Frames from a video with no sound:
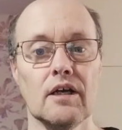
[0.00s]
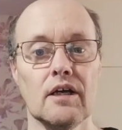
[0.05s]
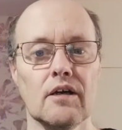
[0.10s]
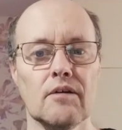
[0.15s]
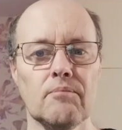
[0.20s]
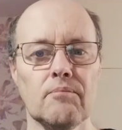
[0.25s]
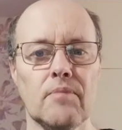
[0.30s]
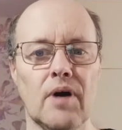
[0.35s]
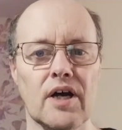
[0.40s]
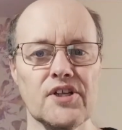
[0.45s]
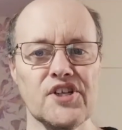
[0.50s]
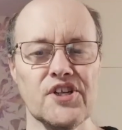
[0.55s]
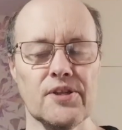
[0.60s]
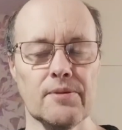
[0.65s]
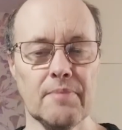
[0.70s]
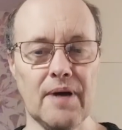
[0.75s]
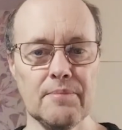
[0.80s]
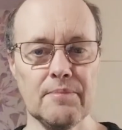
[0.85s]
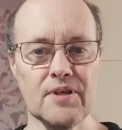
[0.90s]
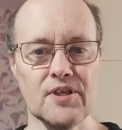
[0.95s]
March of the
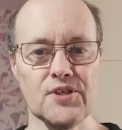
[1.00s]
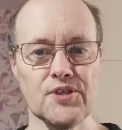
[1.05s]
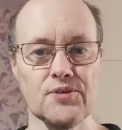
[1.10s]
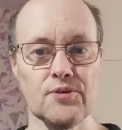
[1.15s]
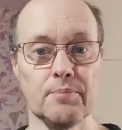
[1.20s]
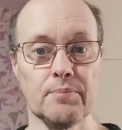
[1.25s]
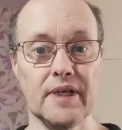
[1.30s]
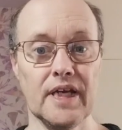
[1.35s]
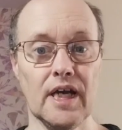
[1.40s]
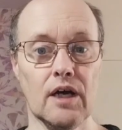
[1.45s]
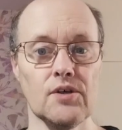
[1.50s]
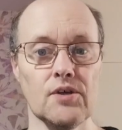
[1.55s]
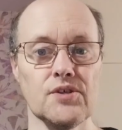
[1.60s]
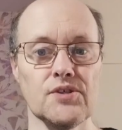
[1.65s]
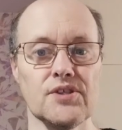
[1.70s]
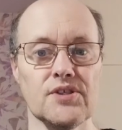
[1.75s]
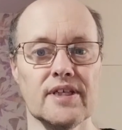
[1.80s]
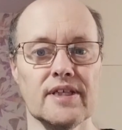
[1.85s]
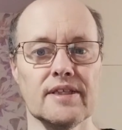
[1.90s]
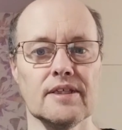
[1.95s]
Mammoths will be
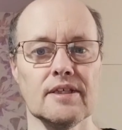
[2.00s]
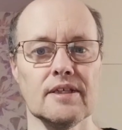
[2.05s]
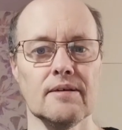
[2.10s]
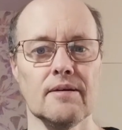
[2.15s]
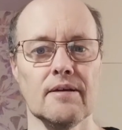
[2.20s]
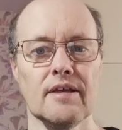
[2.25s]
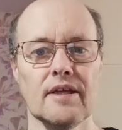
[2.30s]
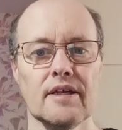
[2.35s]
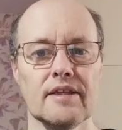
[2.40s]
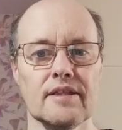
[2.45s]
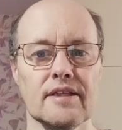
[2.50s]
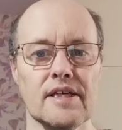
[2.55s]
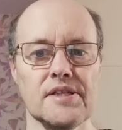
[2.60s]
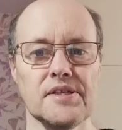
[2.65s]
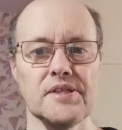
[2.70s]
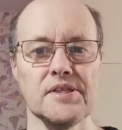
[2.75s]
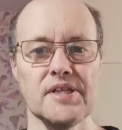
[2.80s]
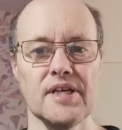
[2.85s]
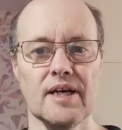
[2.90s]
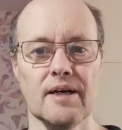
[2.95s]
hosted
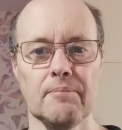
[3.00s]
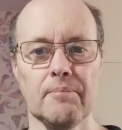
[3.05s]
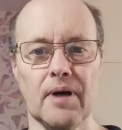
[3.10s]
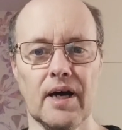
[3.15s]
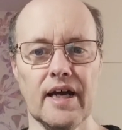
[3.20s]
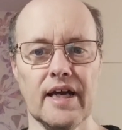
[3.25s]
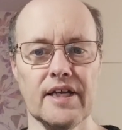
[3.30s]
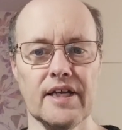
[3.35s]
this year by